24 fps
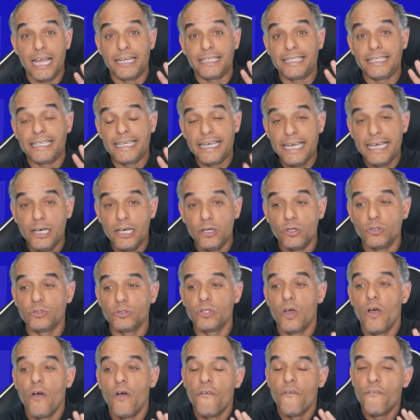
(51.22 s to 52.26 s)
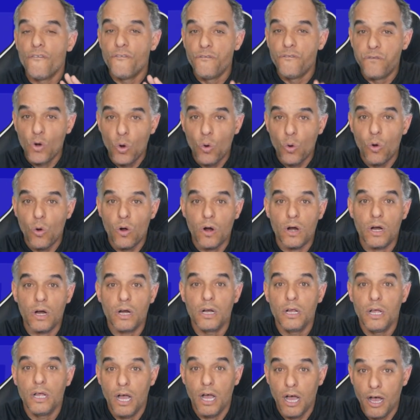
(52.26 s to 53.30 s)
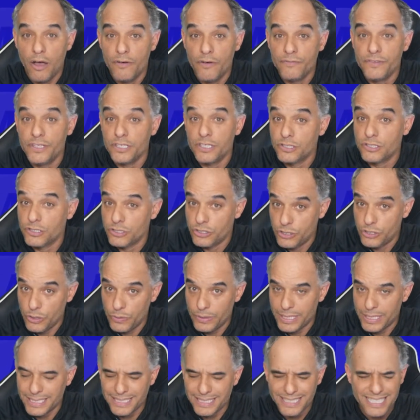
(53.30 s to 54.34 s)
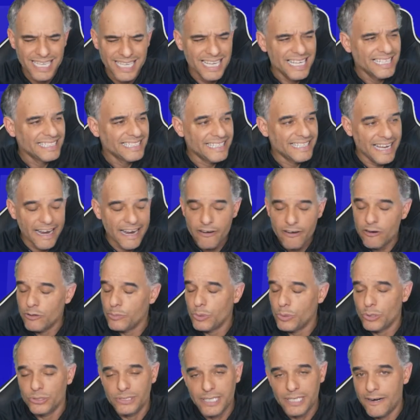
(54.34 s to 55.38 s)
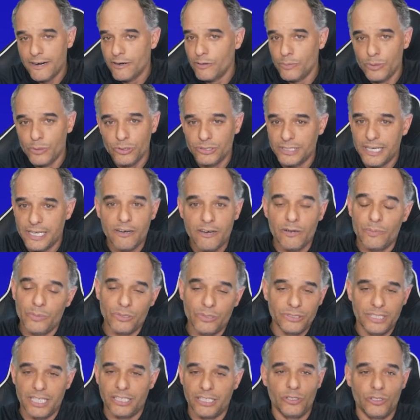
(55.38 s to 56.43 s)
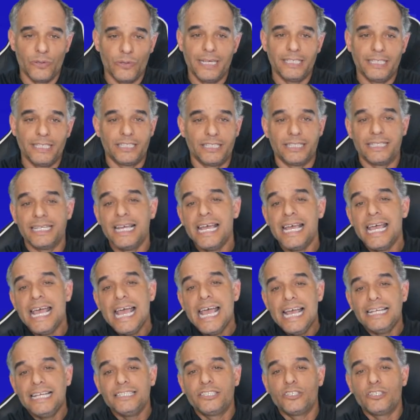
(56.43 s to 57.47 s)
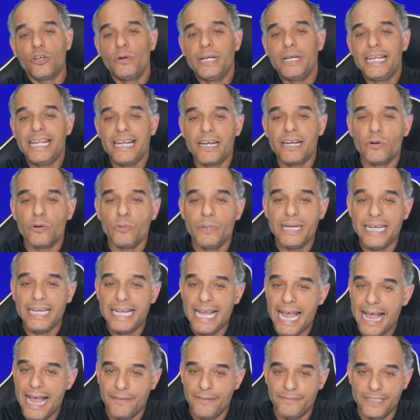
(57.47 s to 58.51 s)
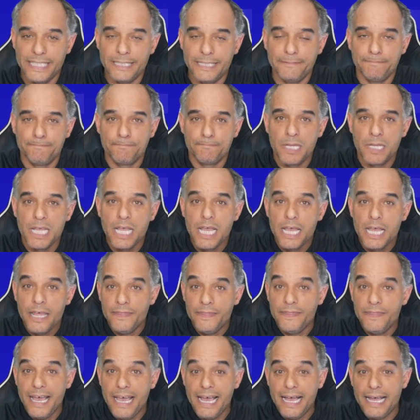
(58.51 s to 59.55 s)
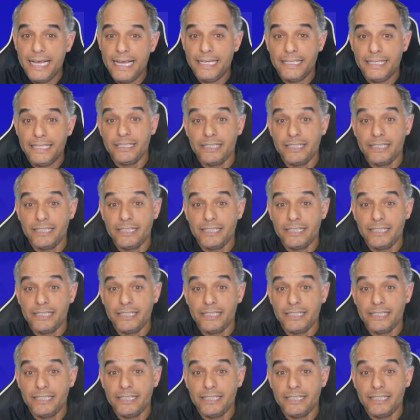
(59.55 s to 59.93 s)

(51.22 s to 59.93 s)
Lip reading: killed 4 of the students. Terrible, terrible, terrible situation. And so here we have it, that the